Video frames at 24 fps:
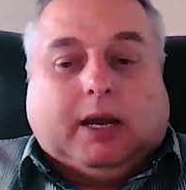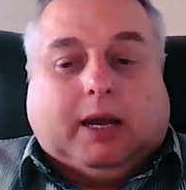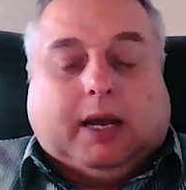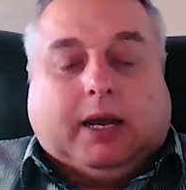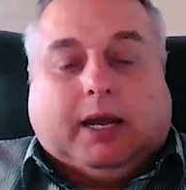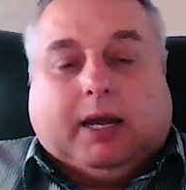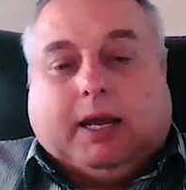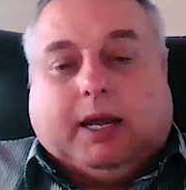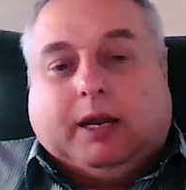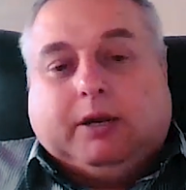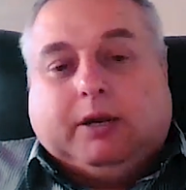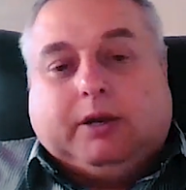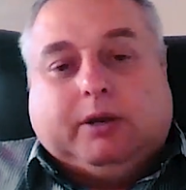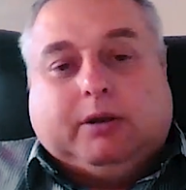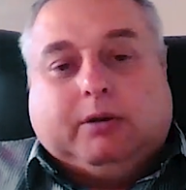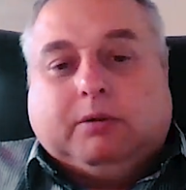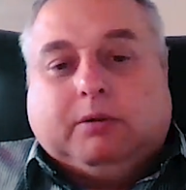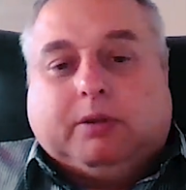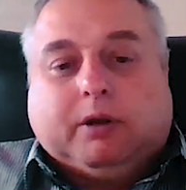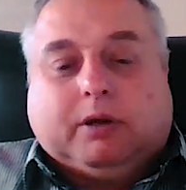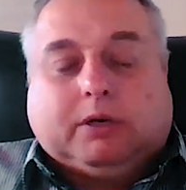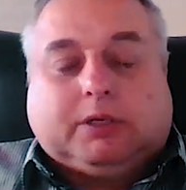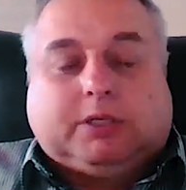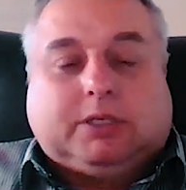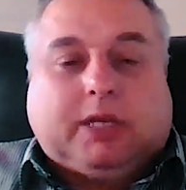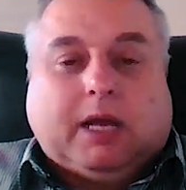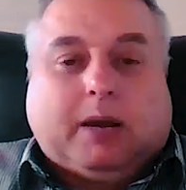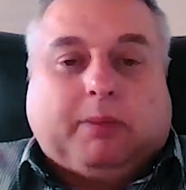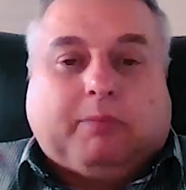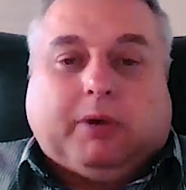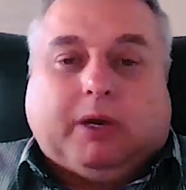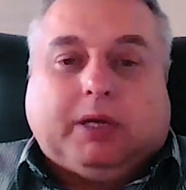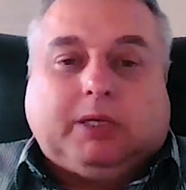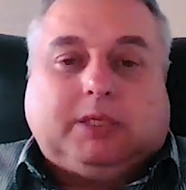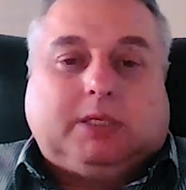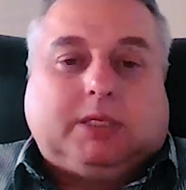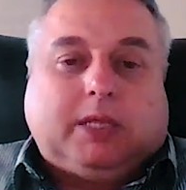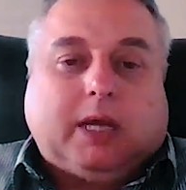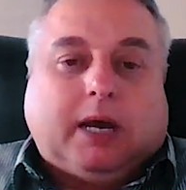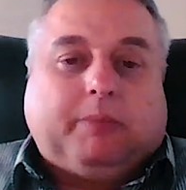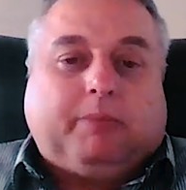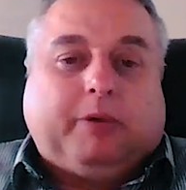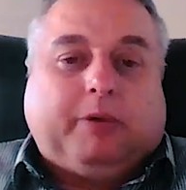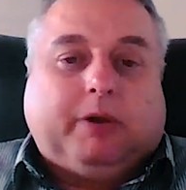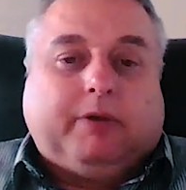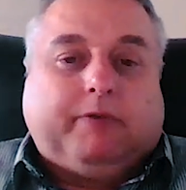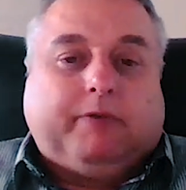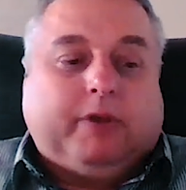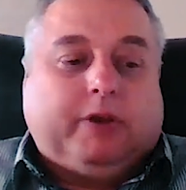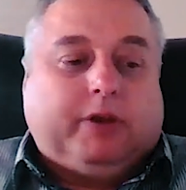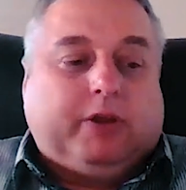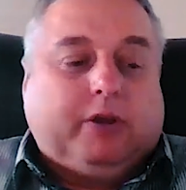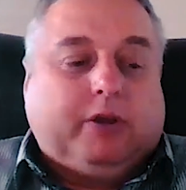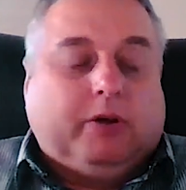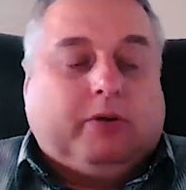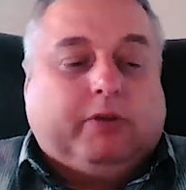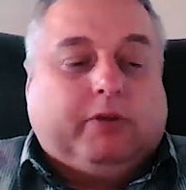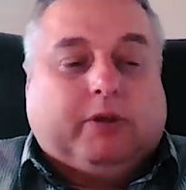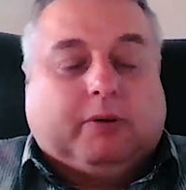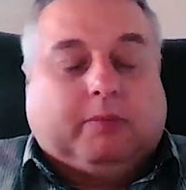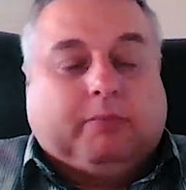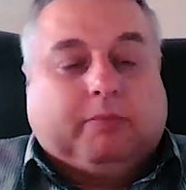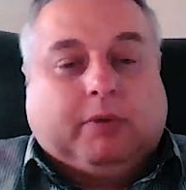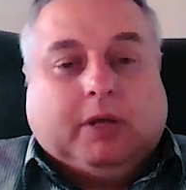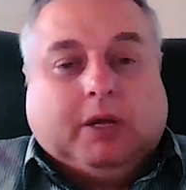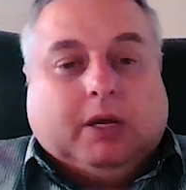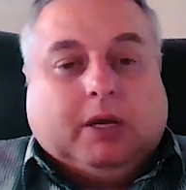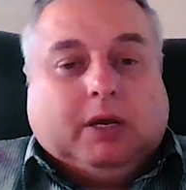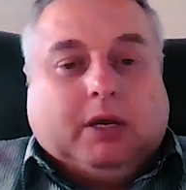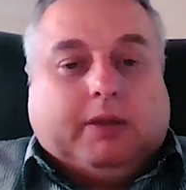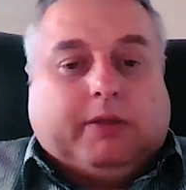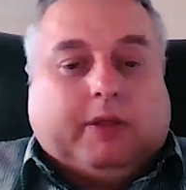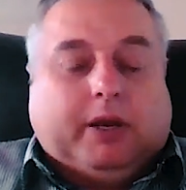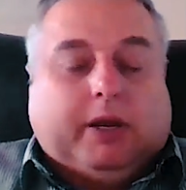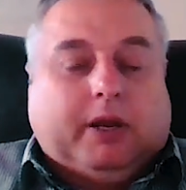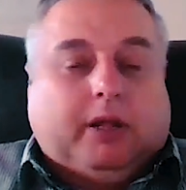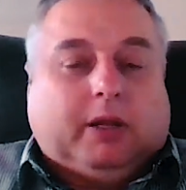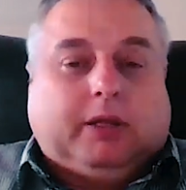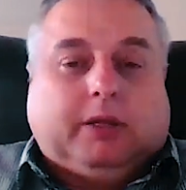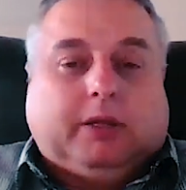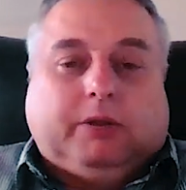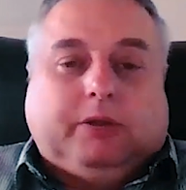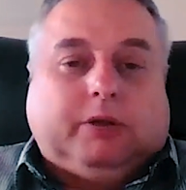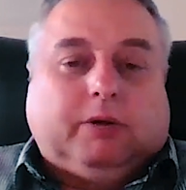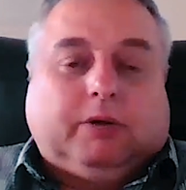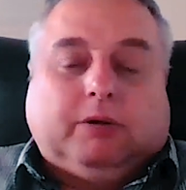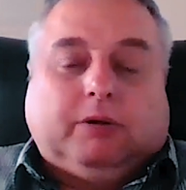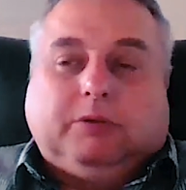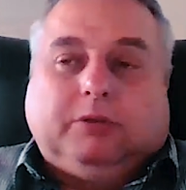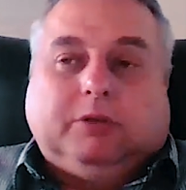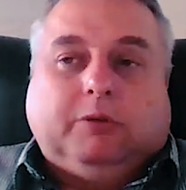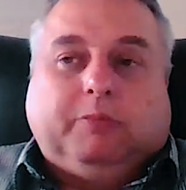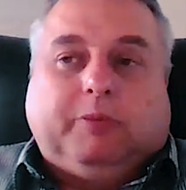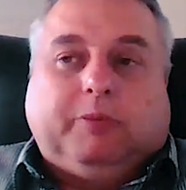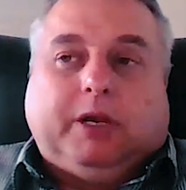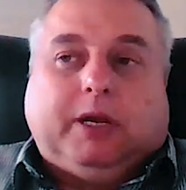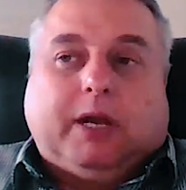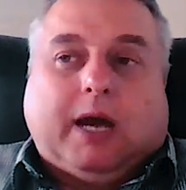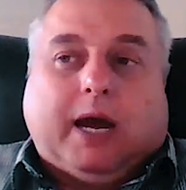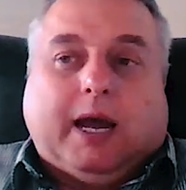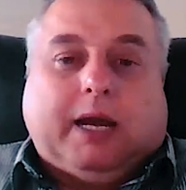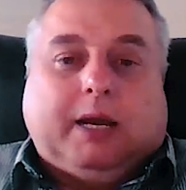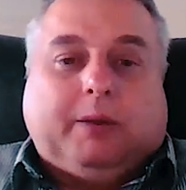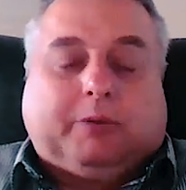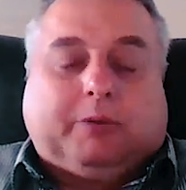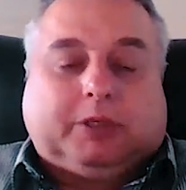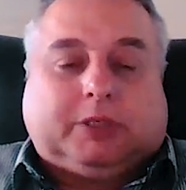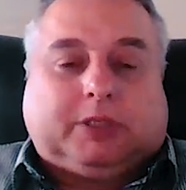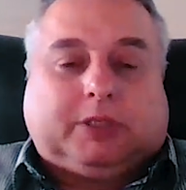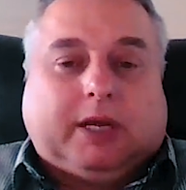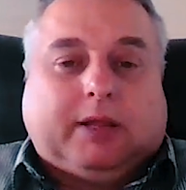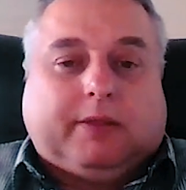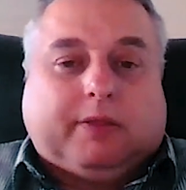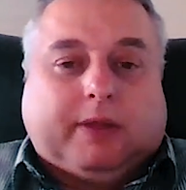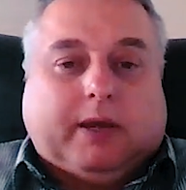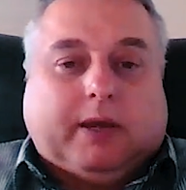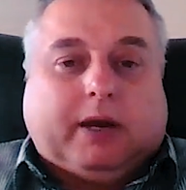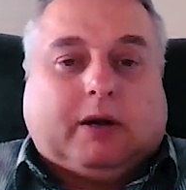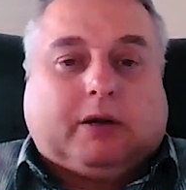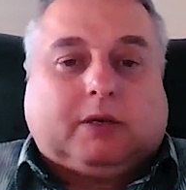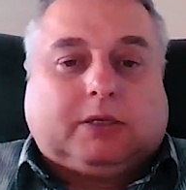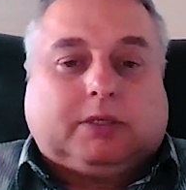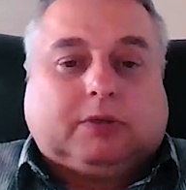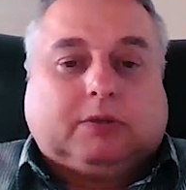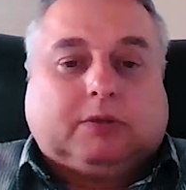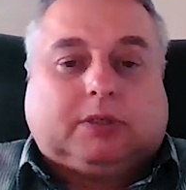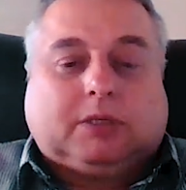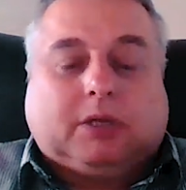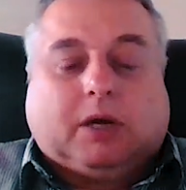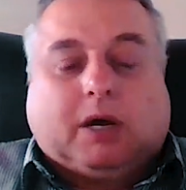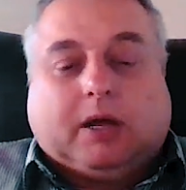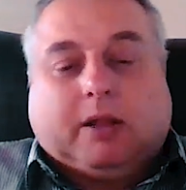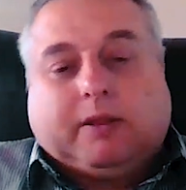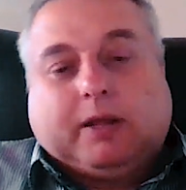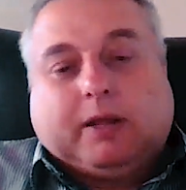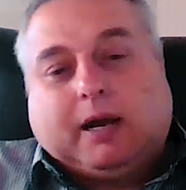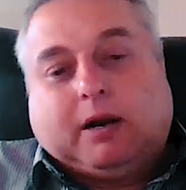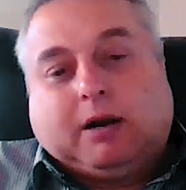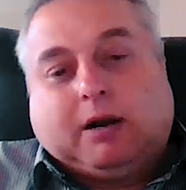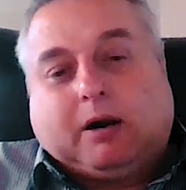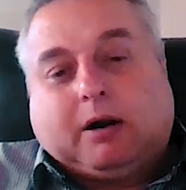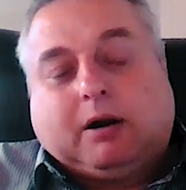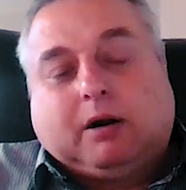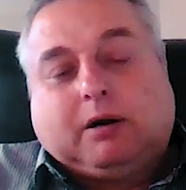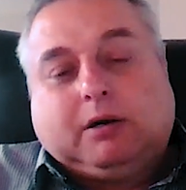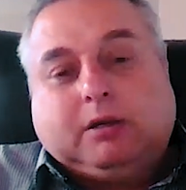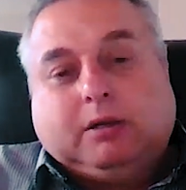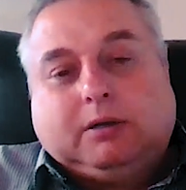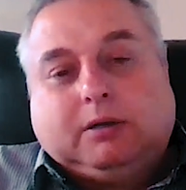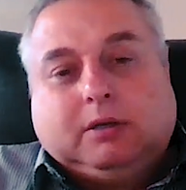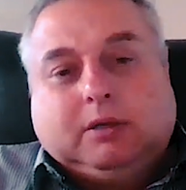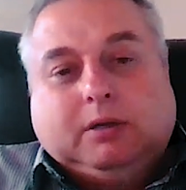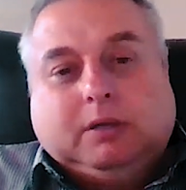and they're step by step. And if you do them, then you'll be 90% there. So it's not that hard.